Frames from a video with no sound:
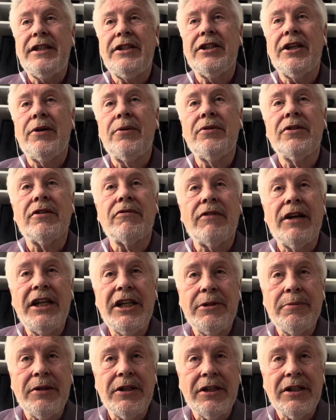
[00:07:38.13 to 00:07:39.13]
Jones
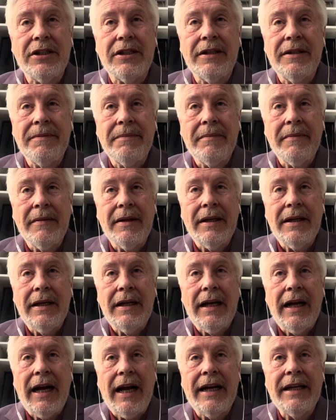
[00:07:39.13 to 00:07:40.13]
arrangements
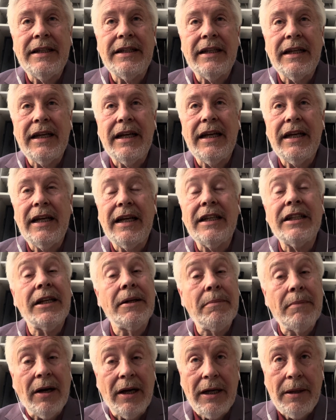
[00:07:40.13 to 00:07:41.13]
and is,
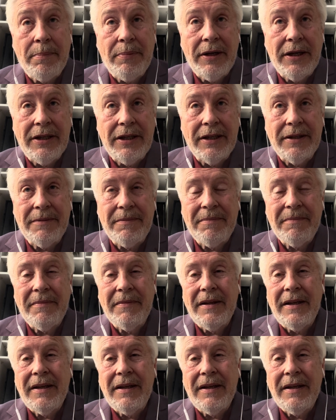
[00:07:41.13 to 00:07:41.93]
in my opinion,